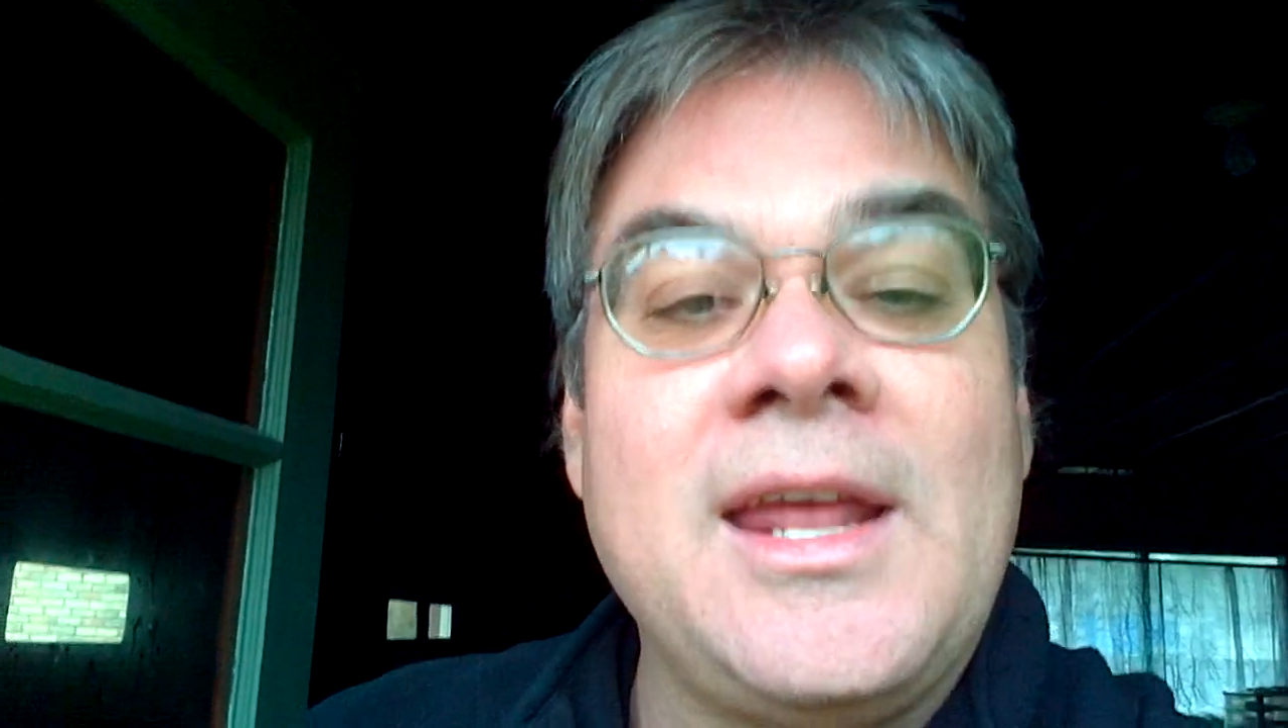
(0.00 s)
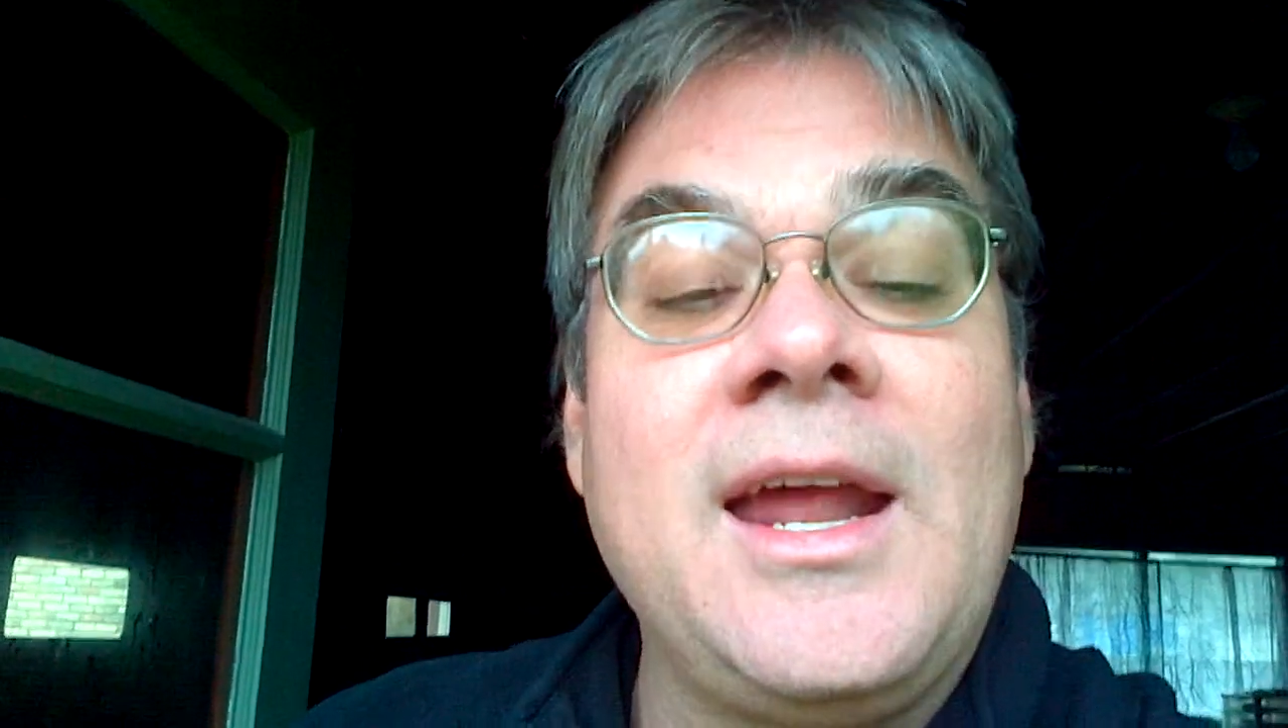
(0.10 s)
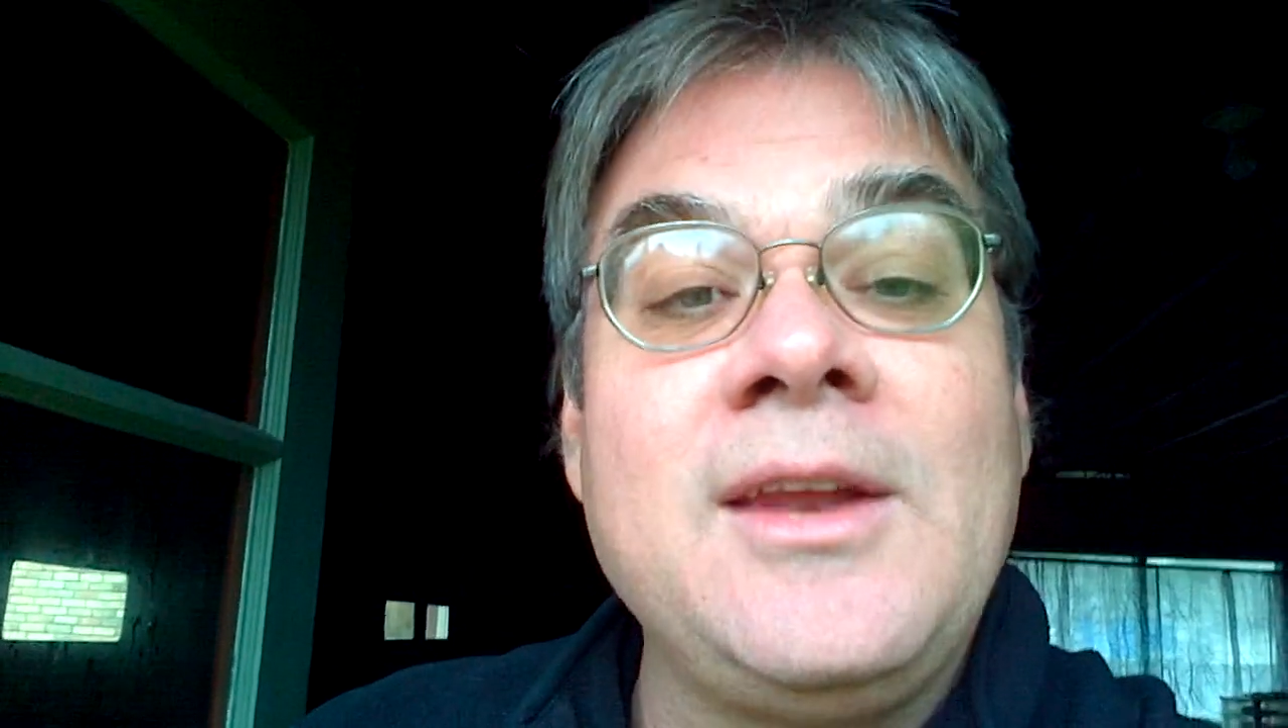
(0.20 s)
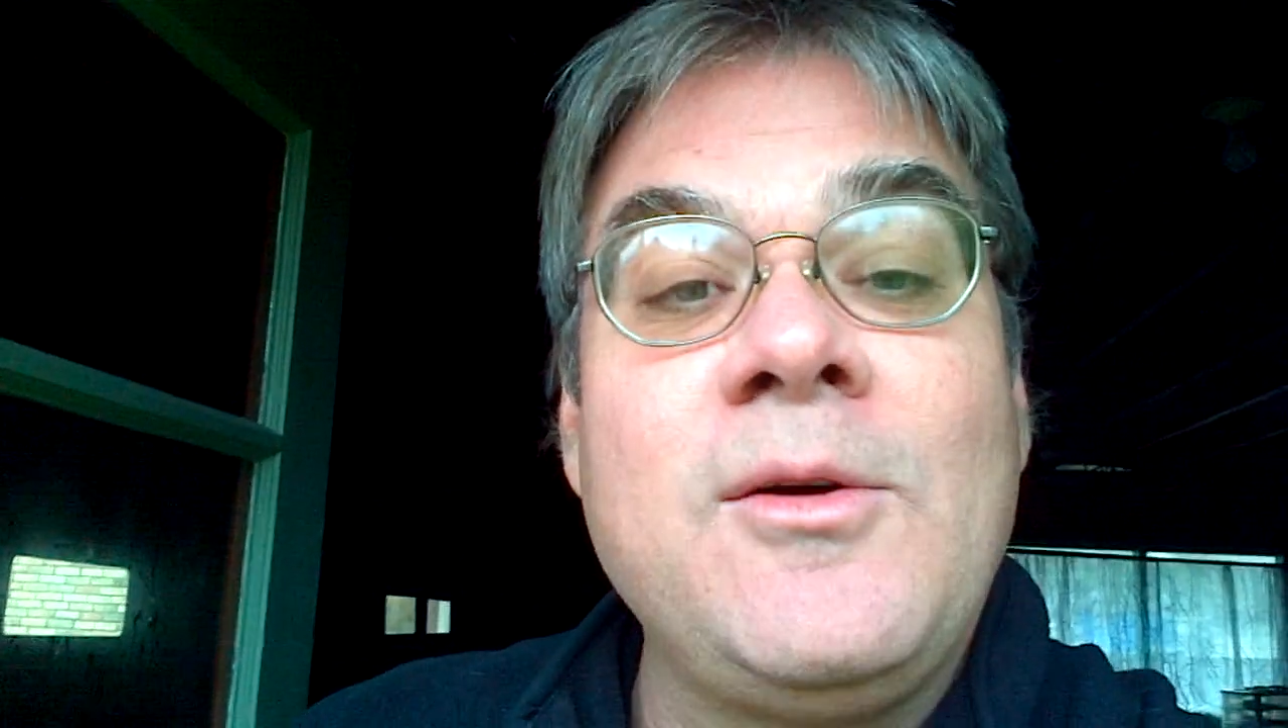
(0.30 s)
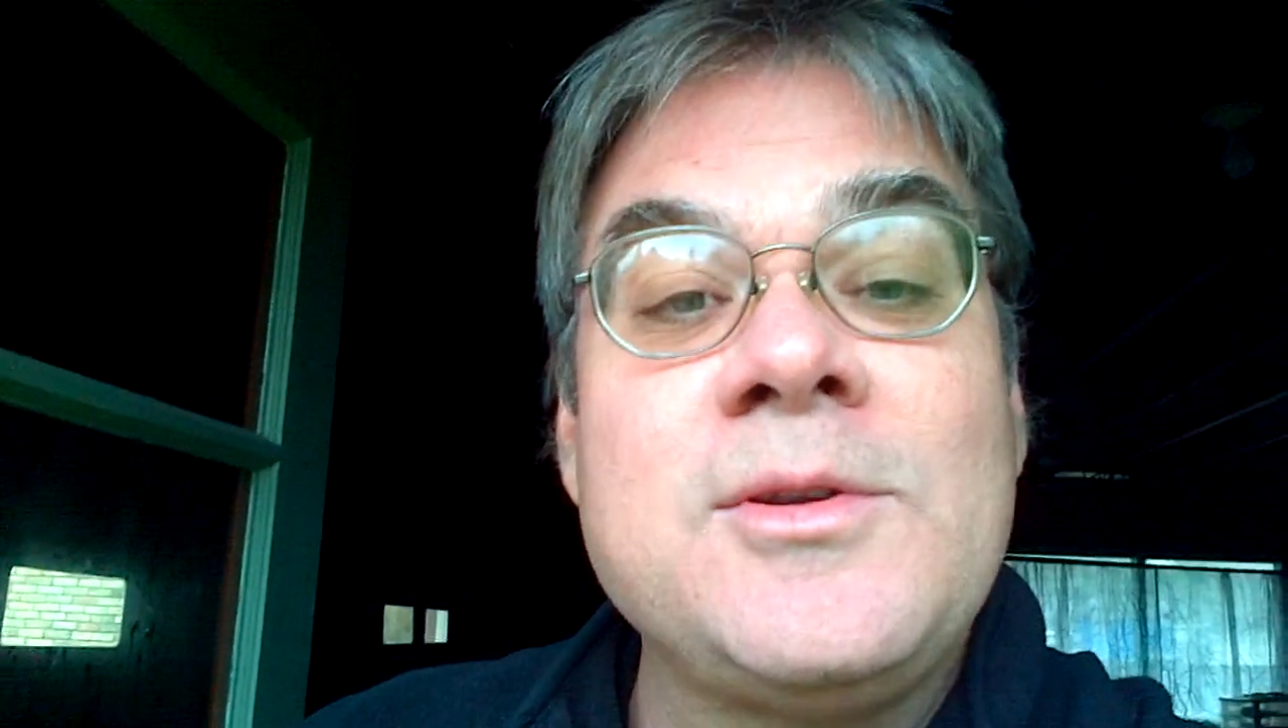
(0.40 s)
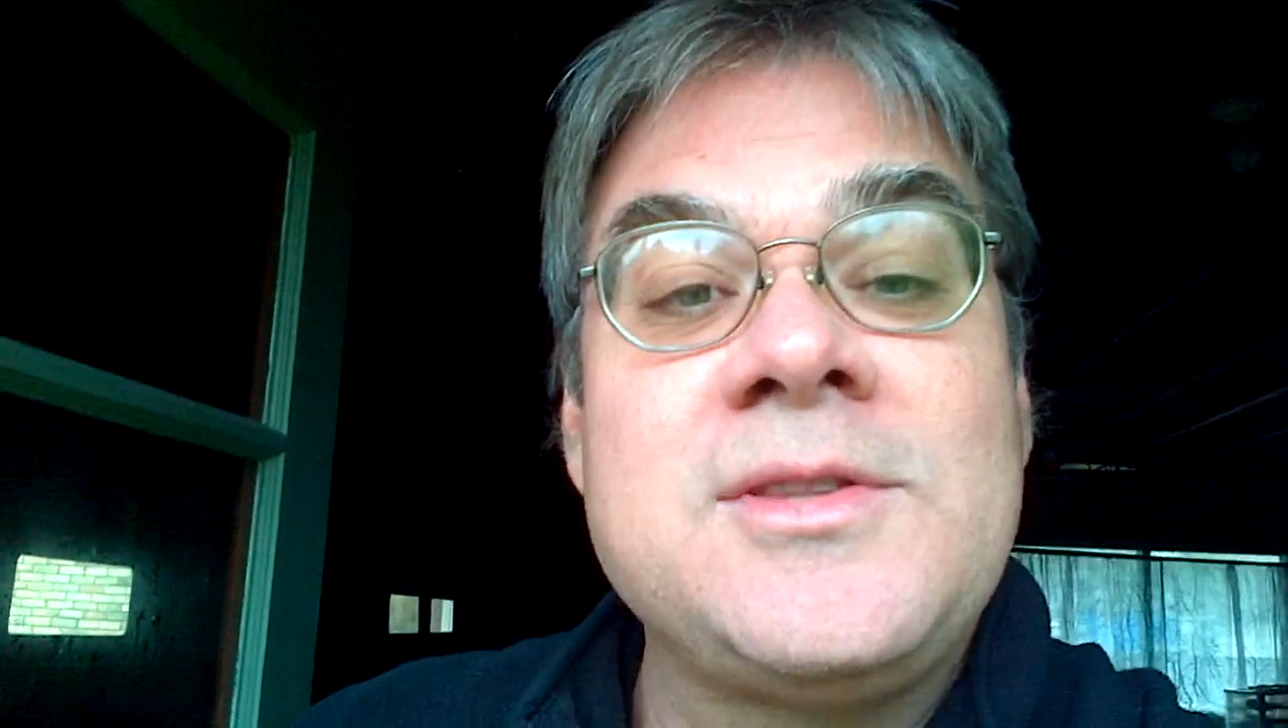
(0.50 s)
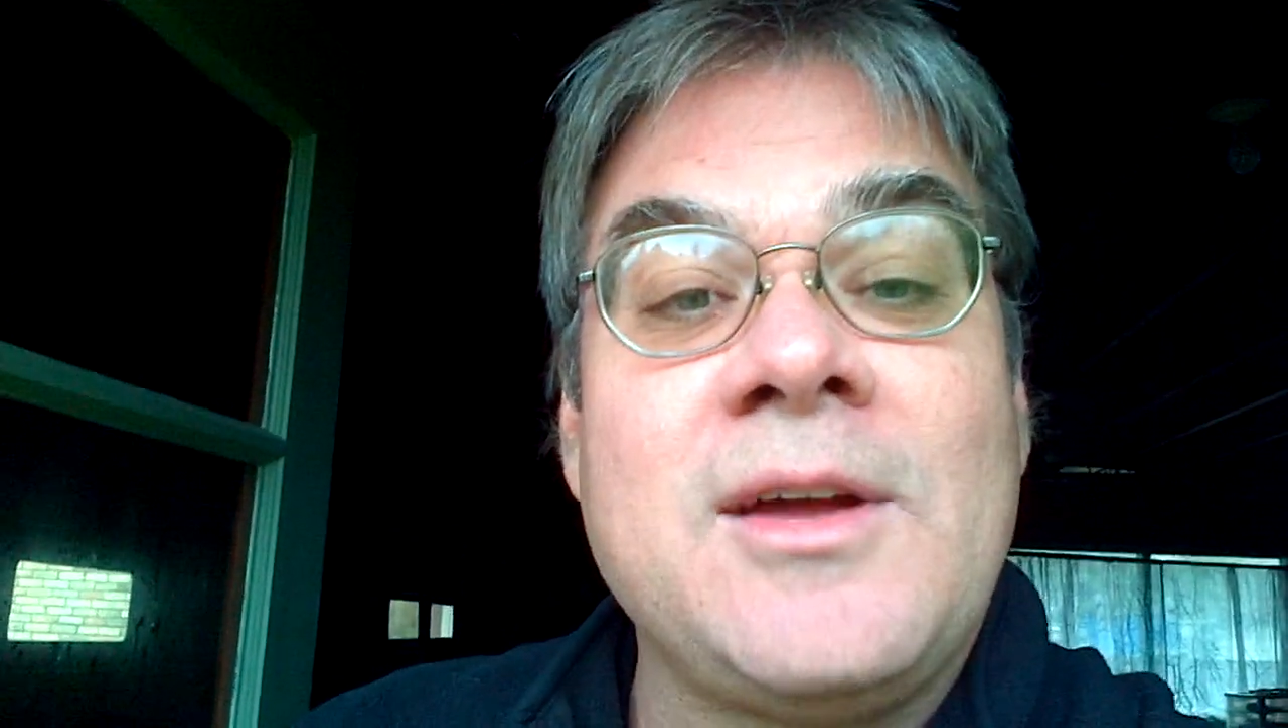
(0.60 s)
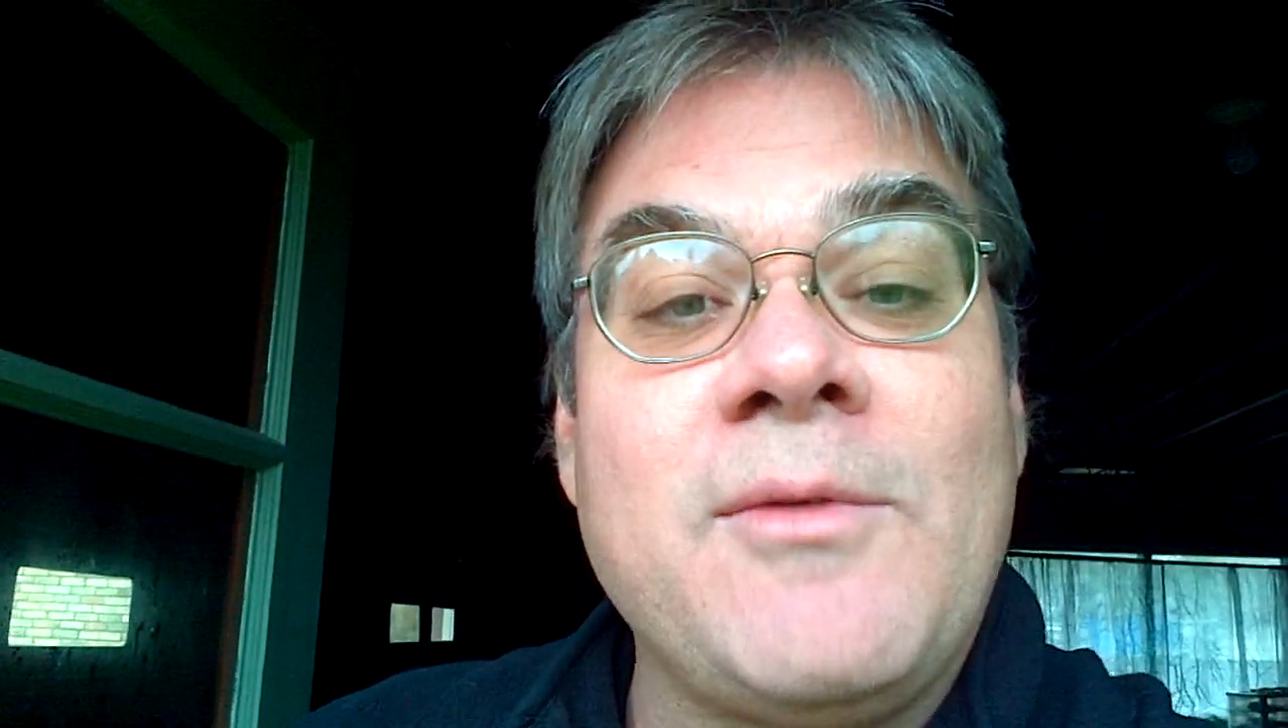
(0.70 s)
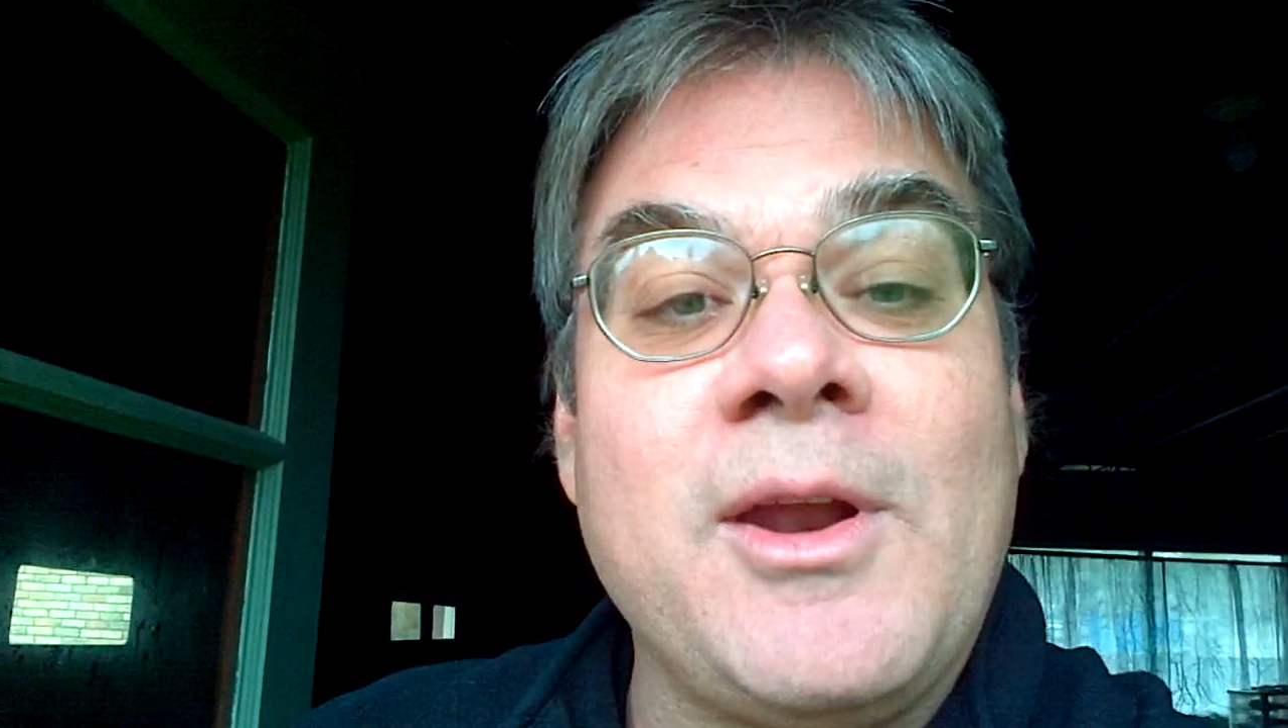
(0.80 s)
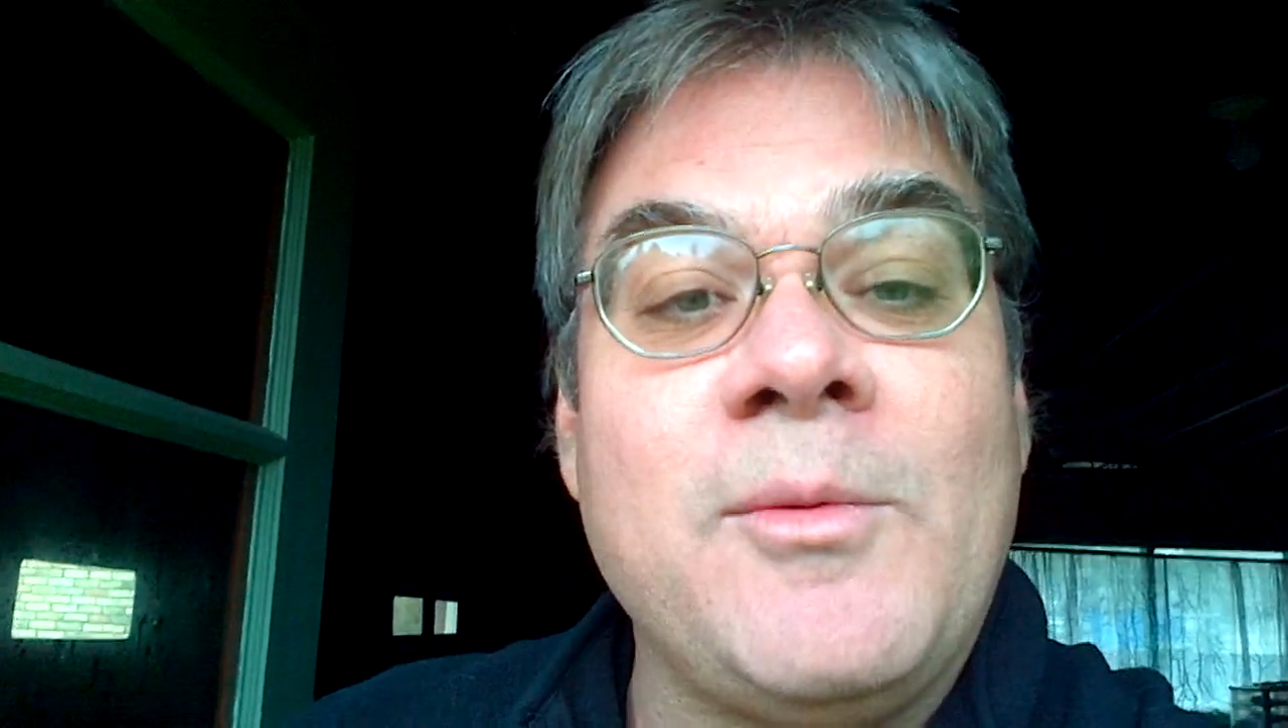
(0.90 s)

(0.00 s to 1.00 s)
And I noticed that right